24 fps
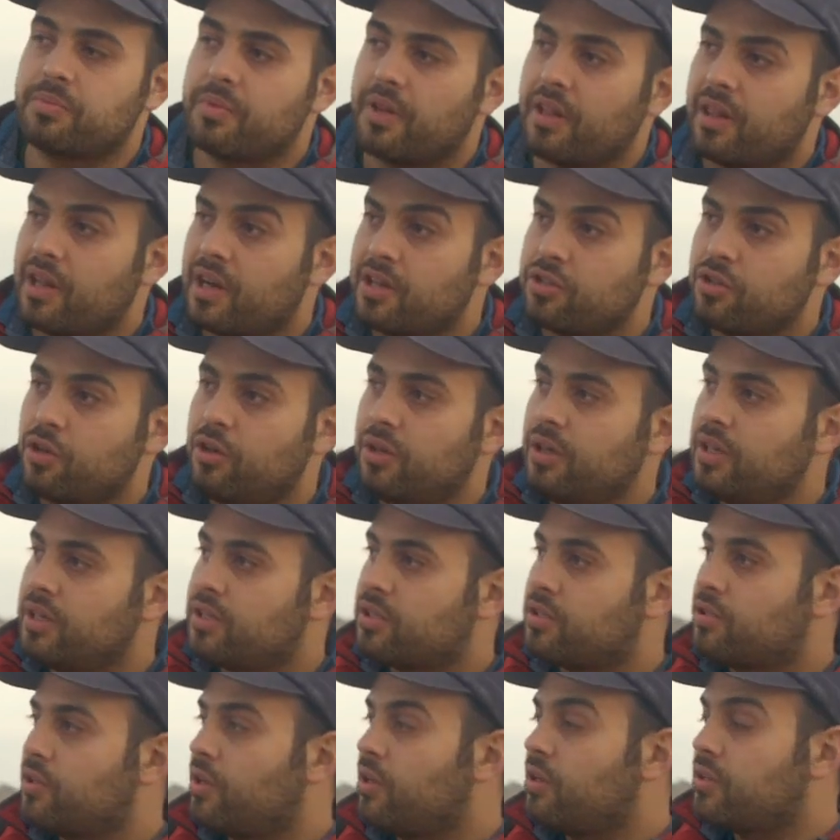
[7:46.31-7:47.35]
But there's only
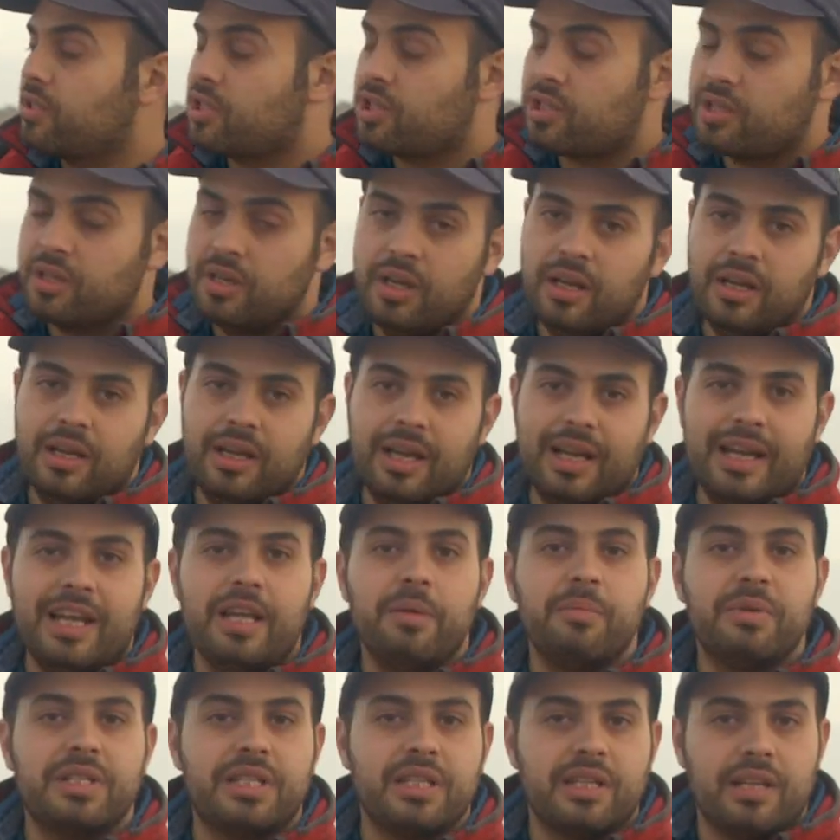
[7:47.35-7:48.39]
such a
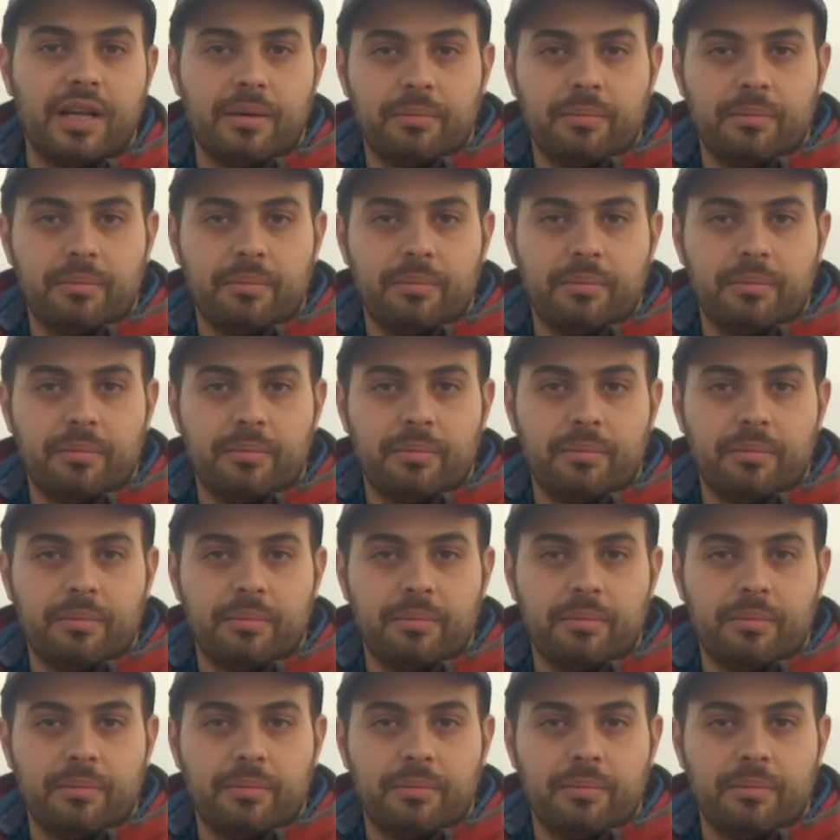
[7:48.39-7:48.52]
limited